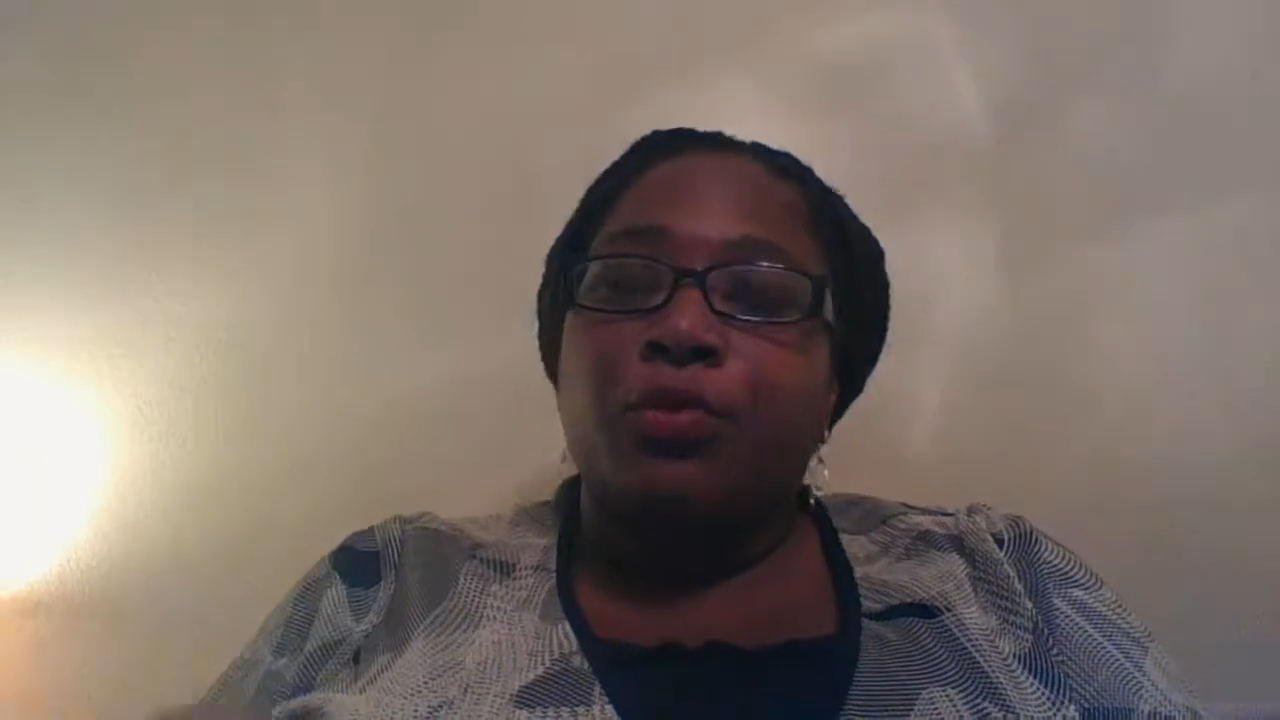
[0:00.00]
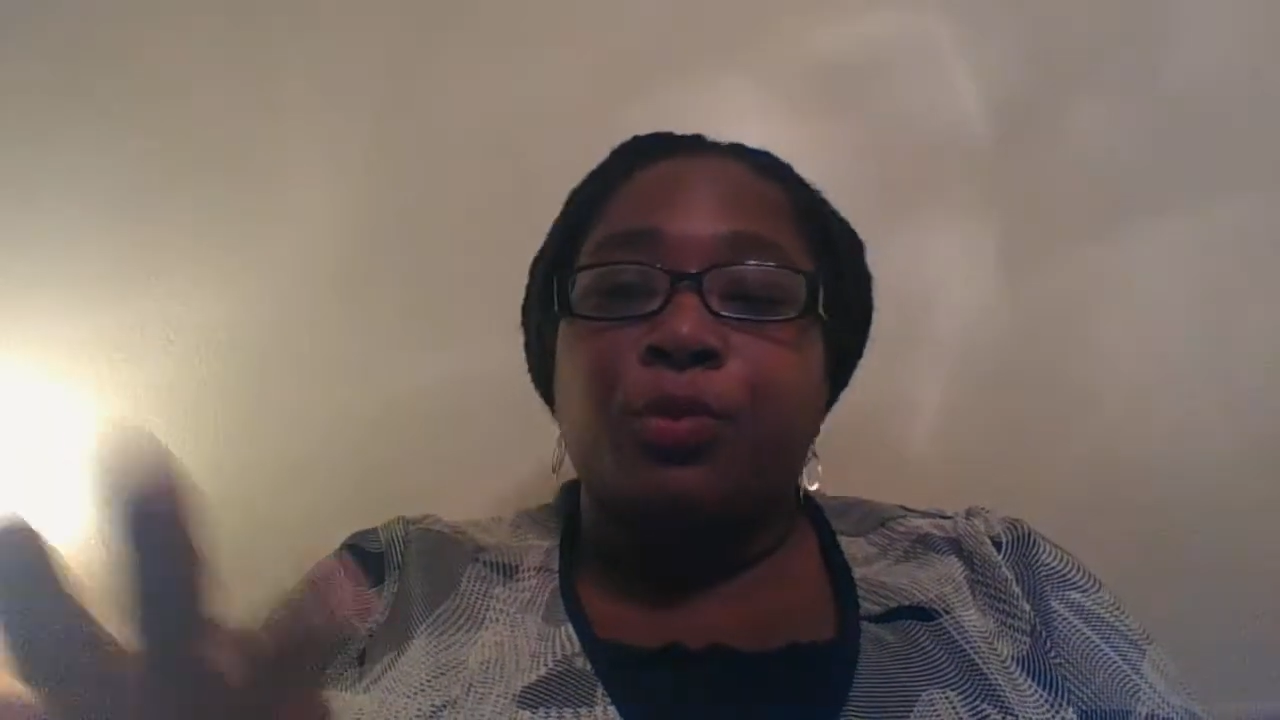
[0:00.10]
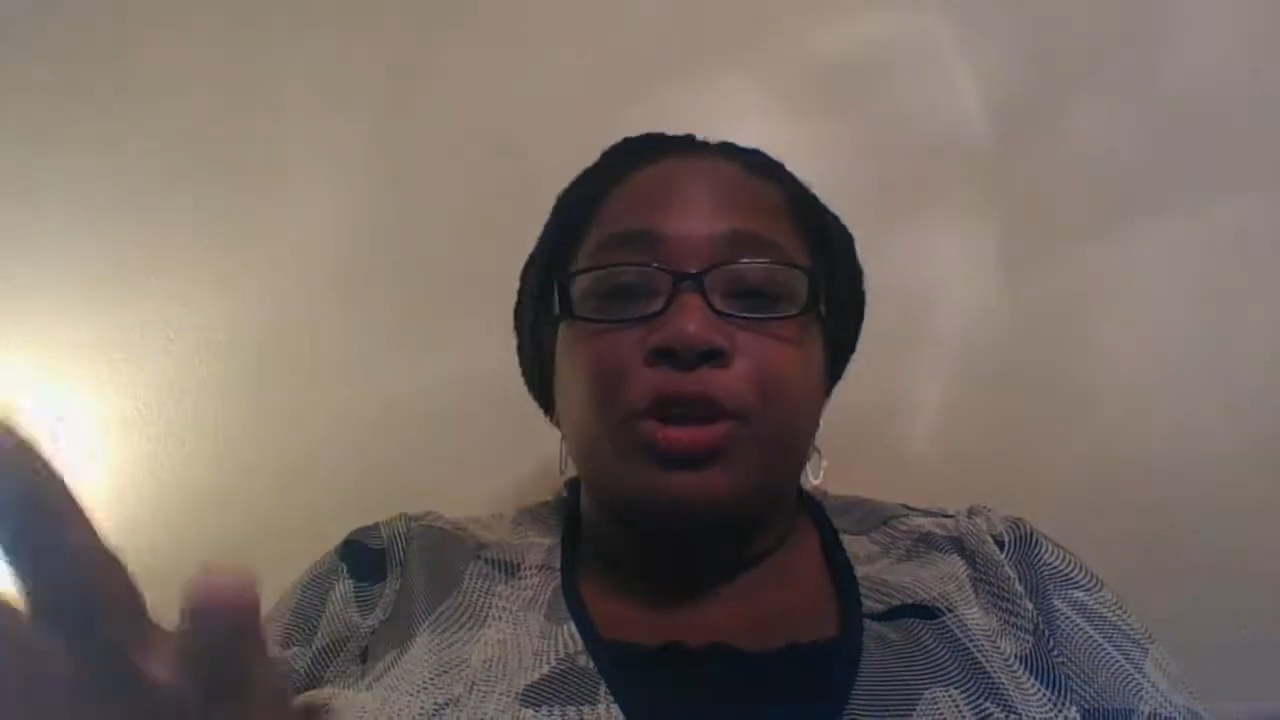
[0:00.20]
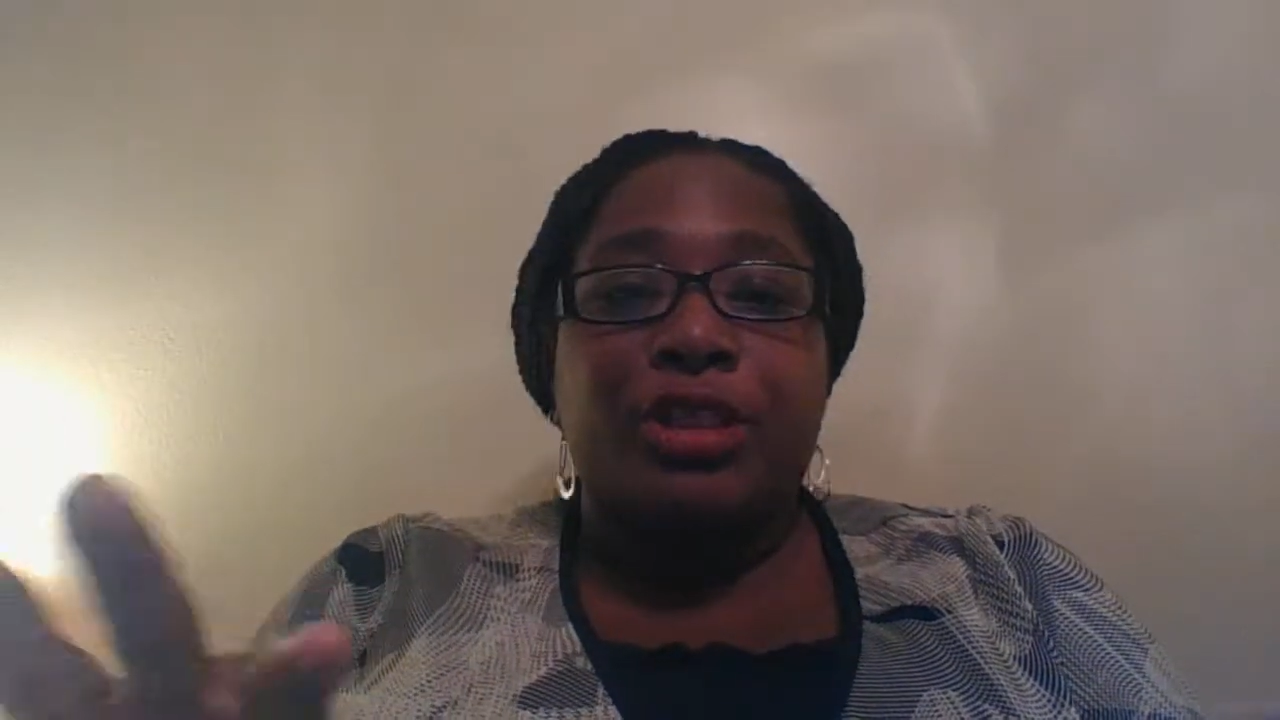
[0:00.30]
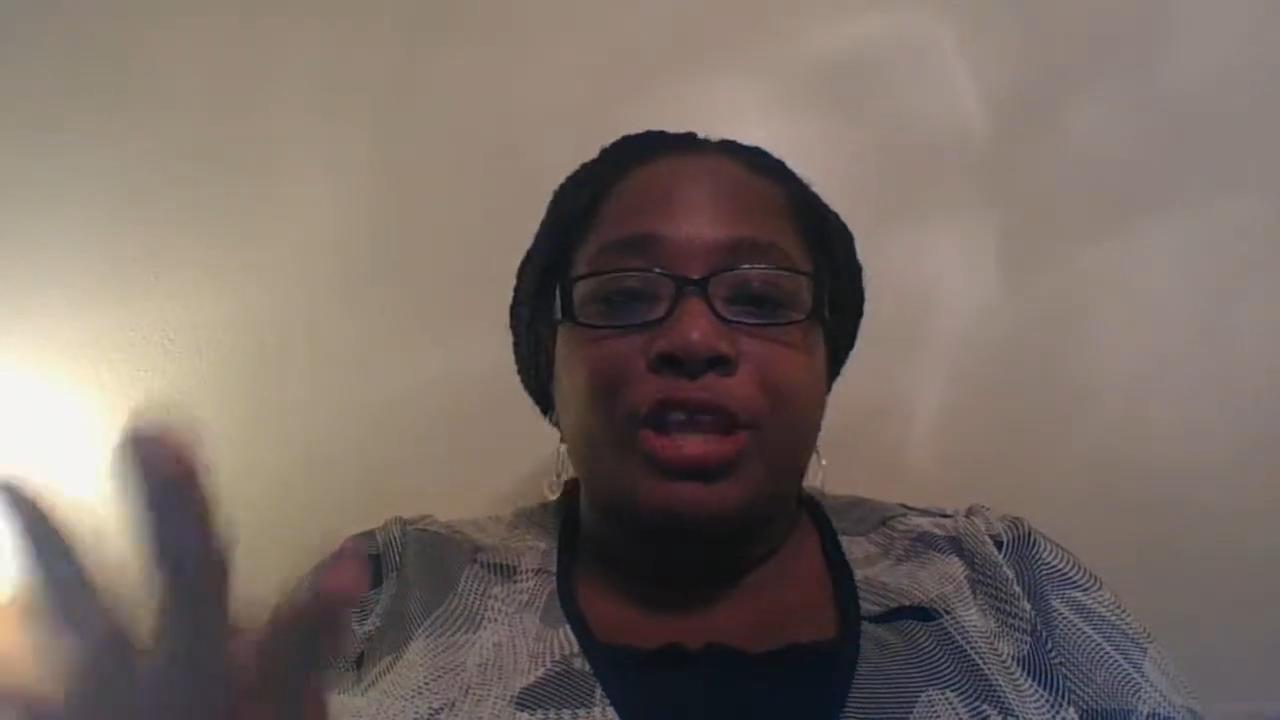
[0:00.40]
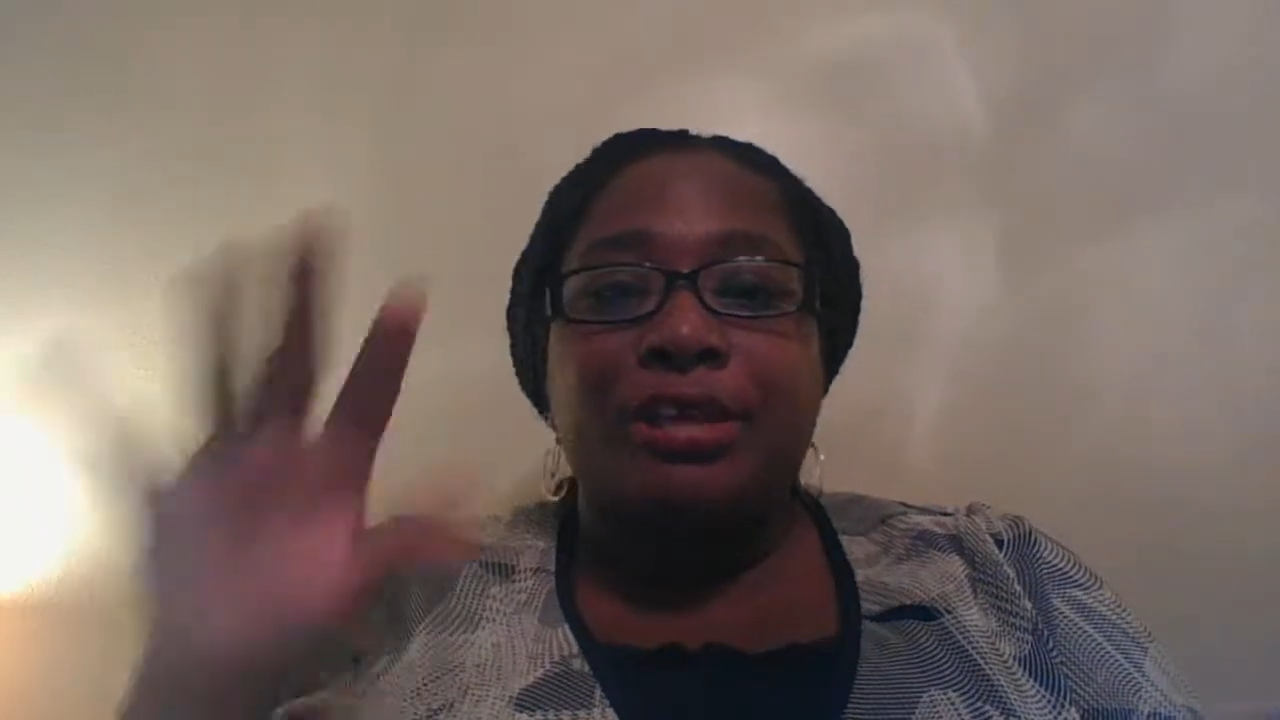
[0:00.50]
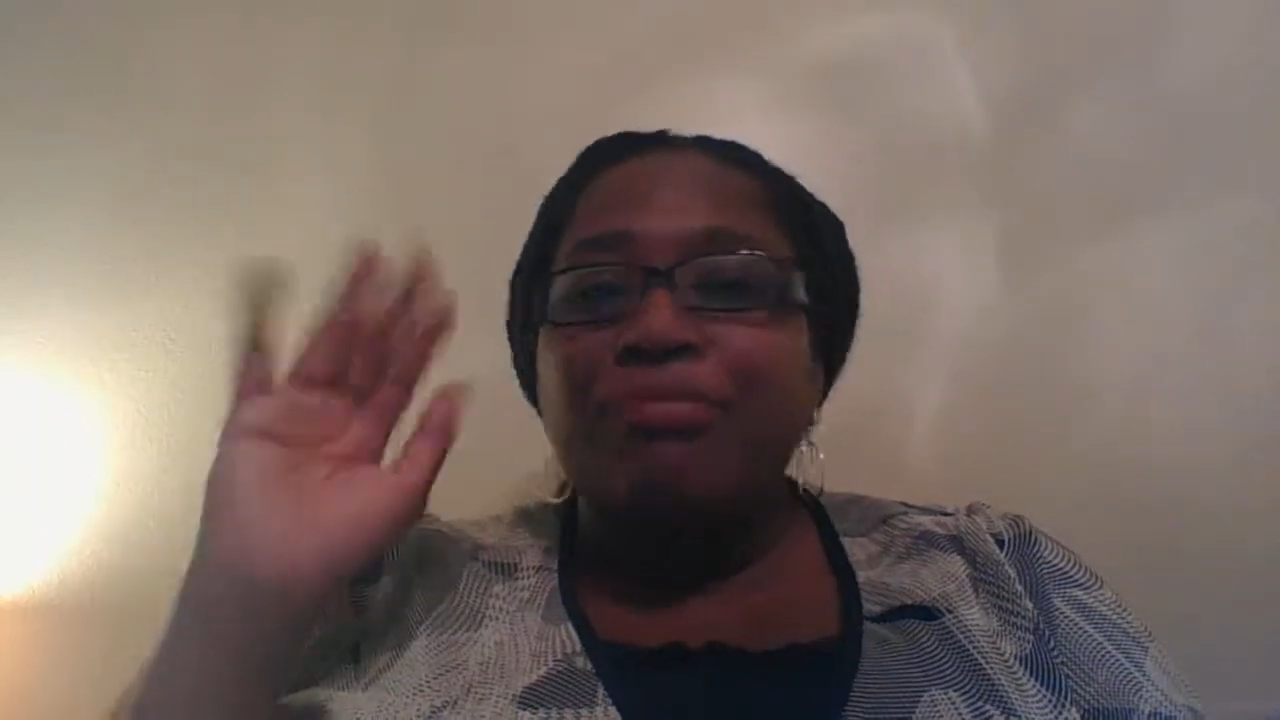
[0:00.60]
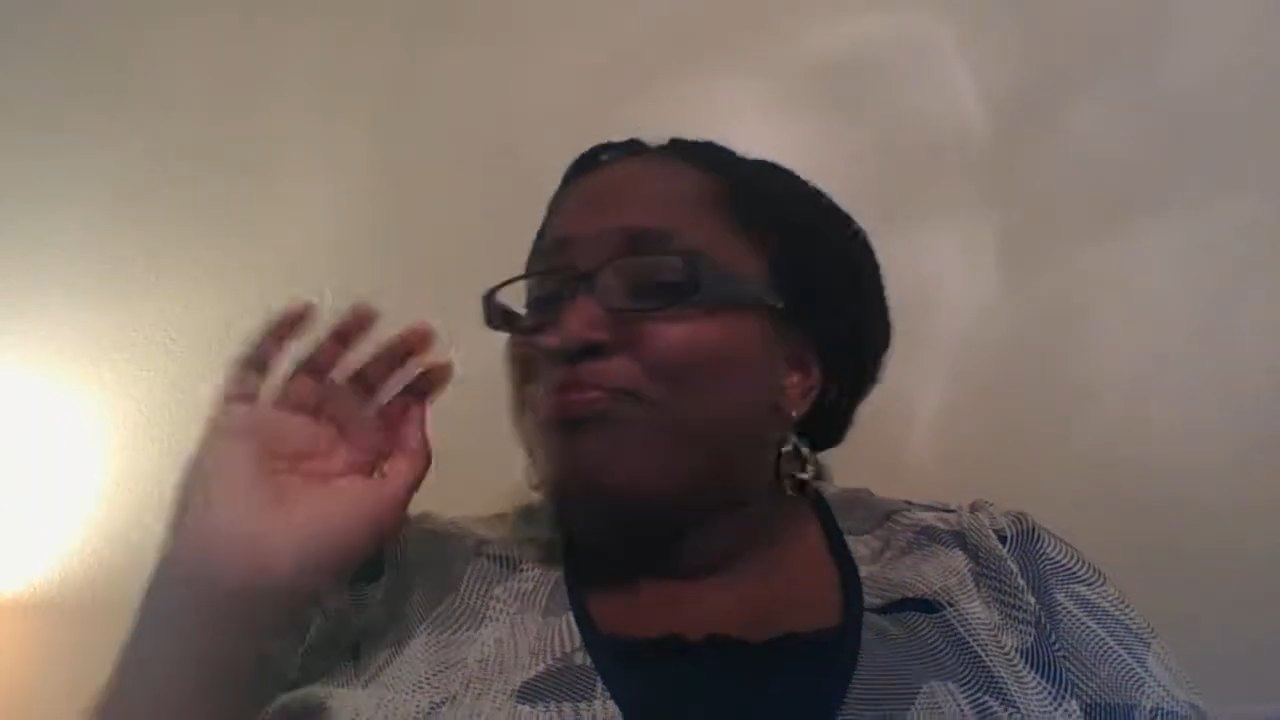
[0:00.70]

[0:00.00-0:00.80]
rubric thing,